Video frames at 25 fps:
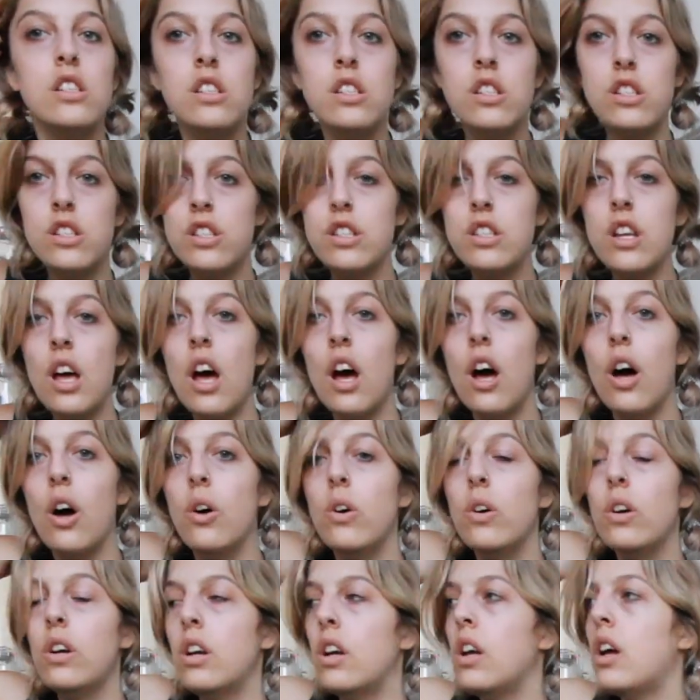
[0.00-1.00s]
So,
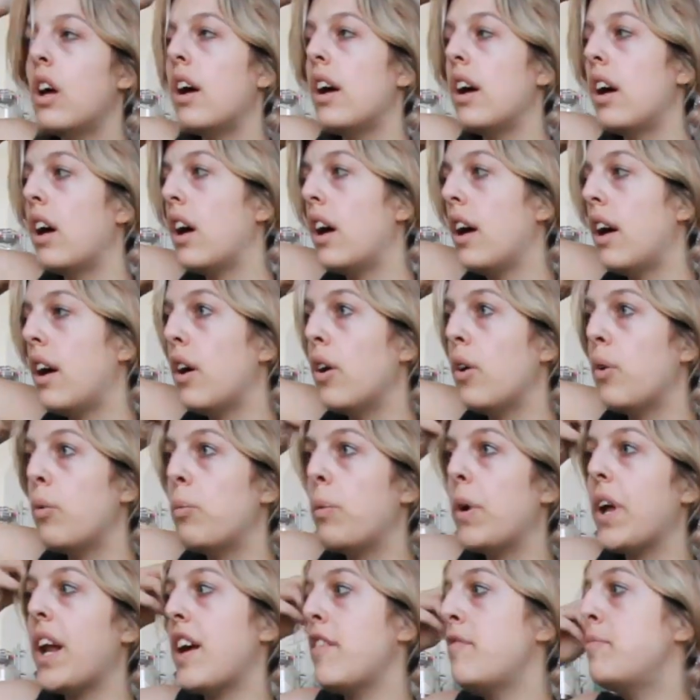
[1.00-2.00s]

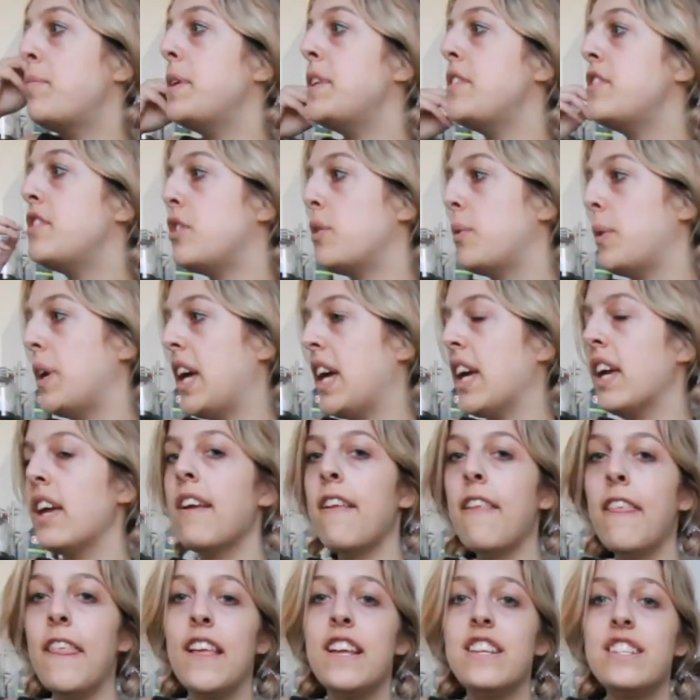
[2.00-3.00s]
what I've been
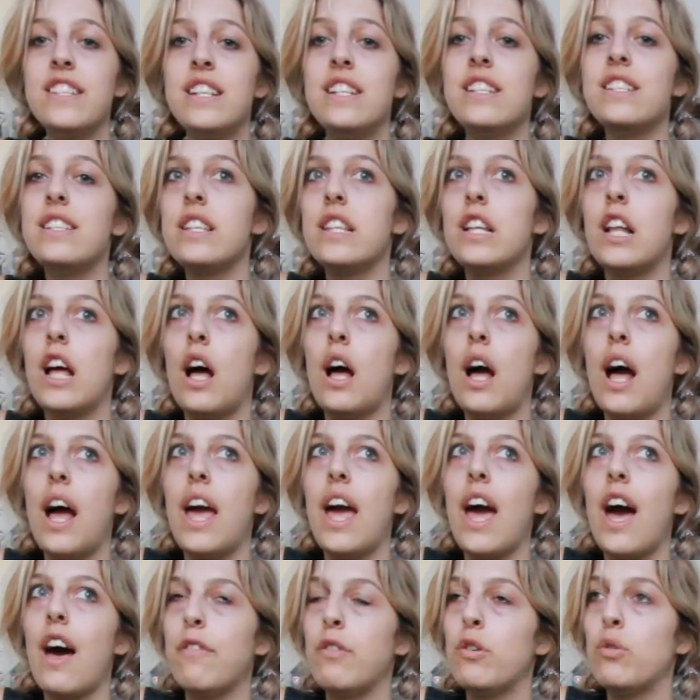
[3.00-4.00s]
doing, since I
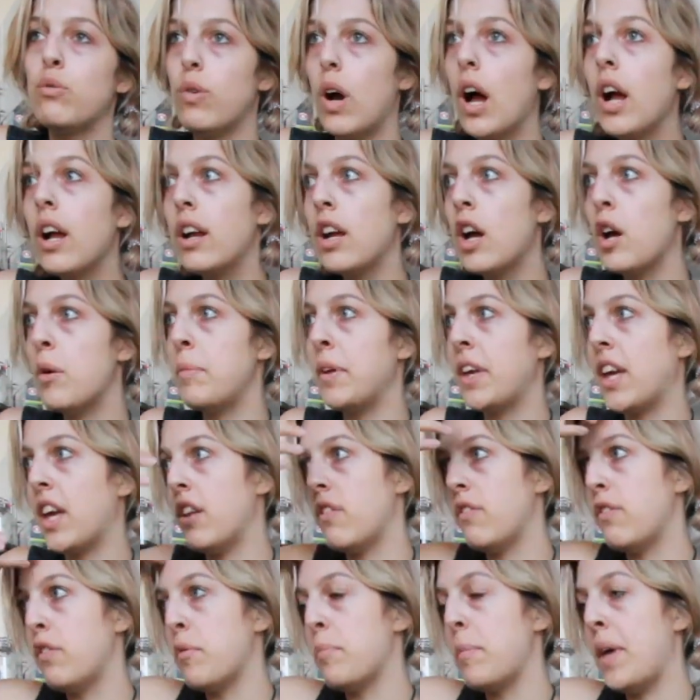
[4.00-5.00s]
have a rug coming
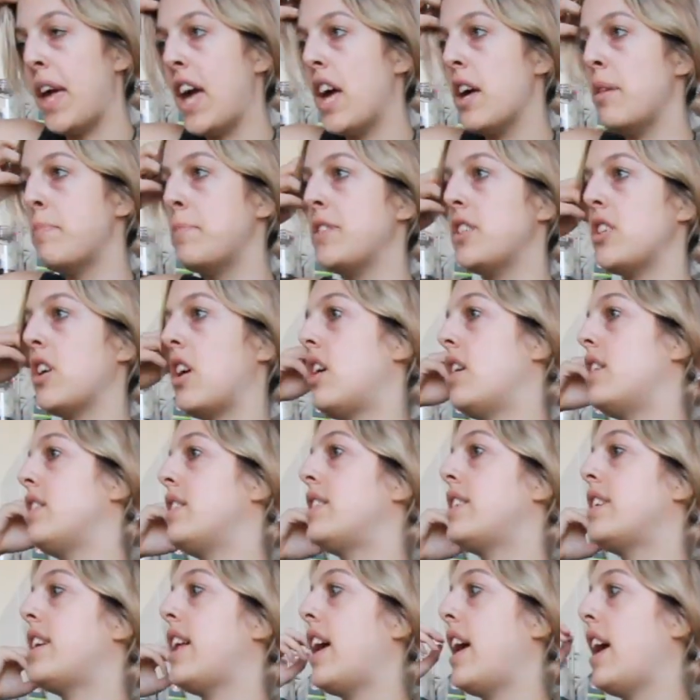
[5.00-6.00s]
in from Amazon
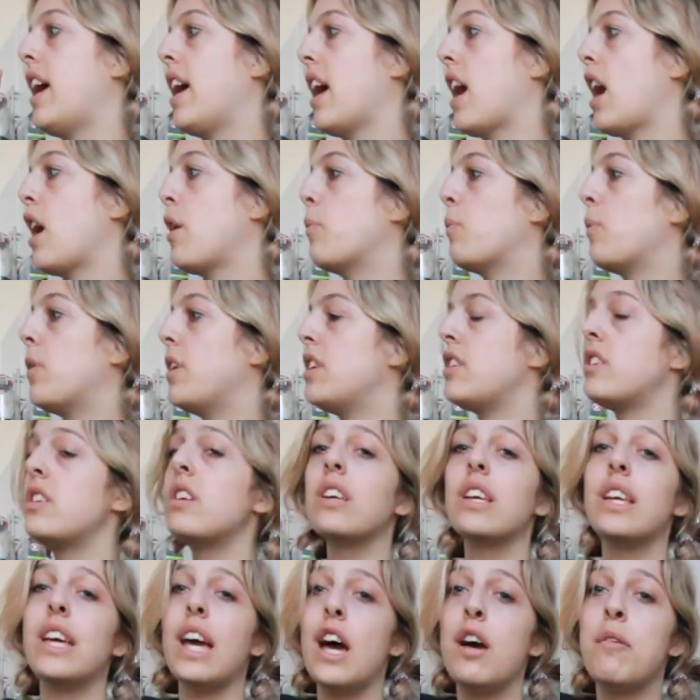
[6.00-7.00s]
today, I want
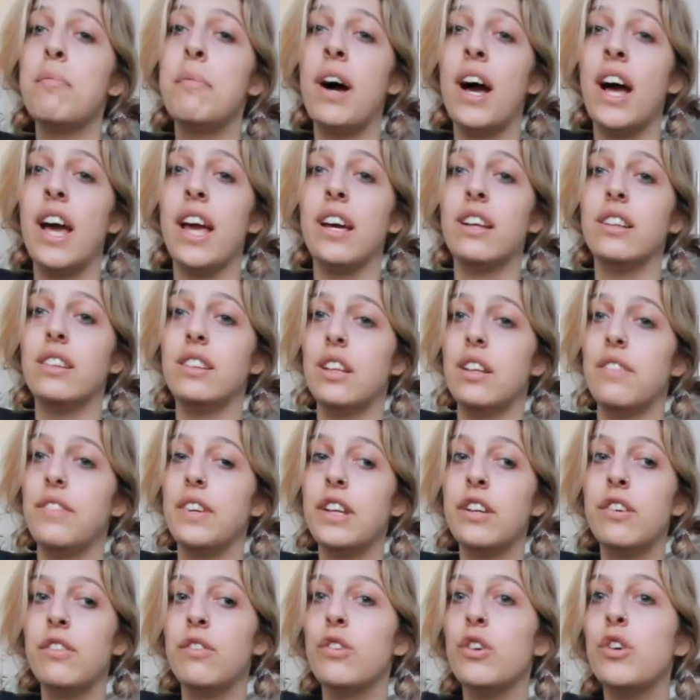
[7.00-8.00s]
to get my
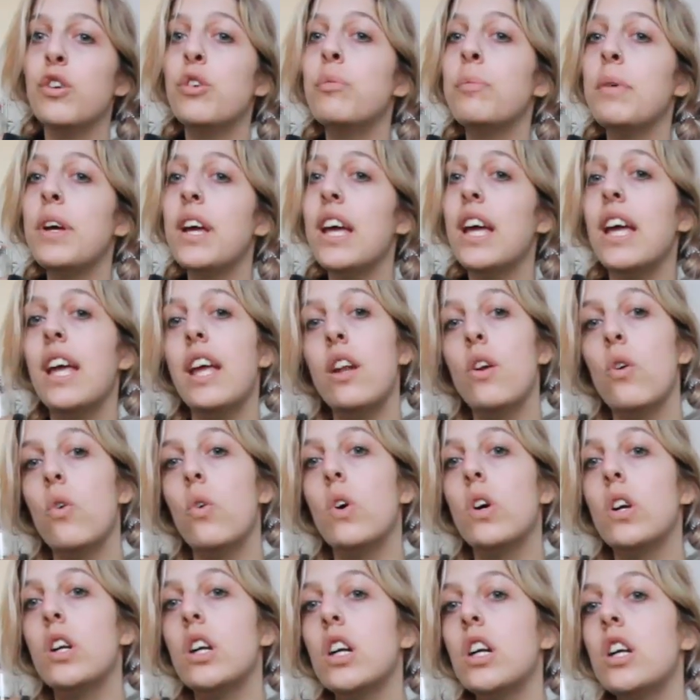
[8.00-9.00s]
living room in
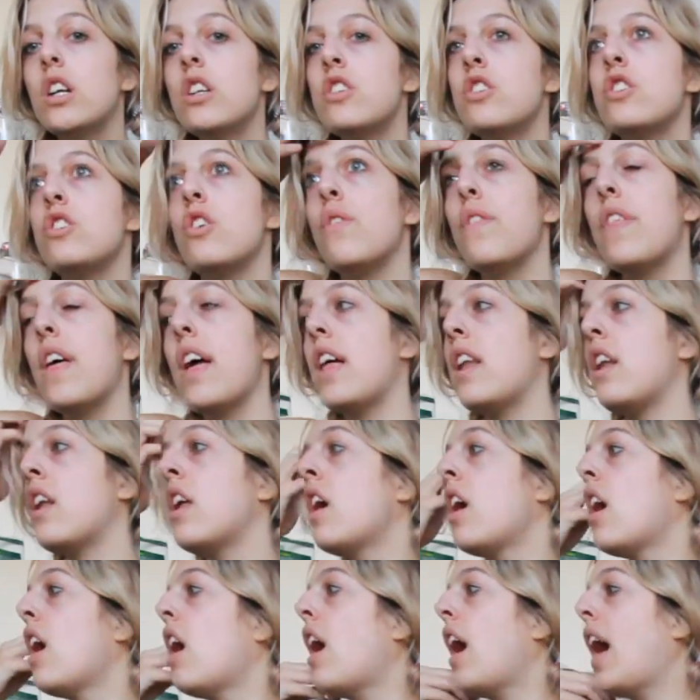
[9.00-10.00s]
order so then
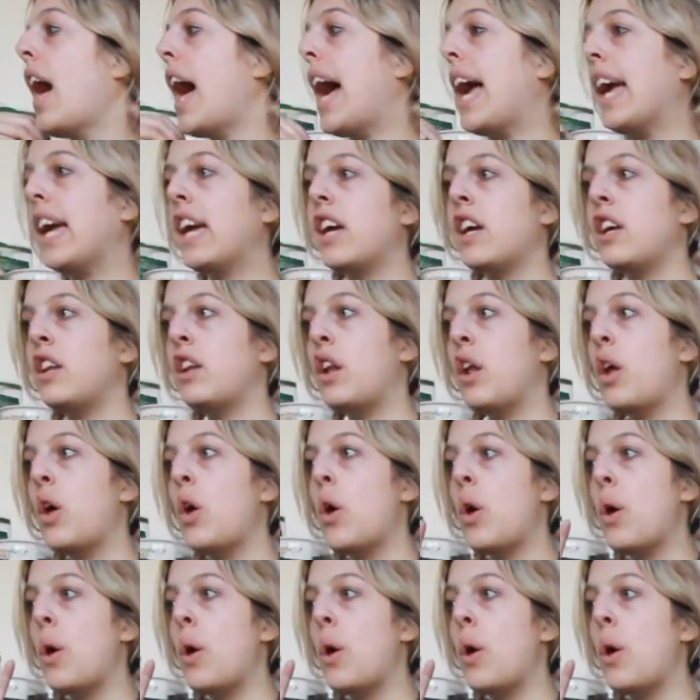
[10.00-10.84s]
I can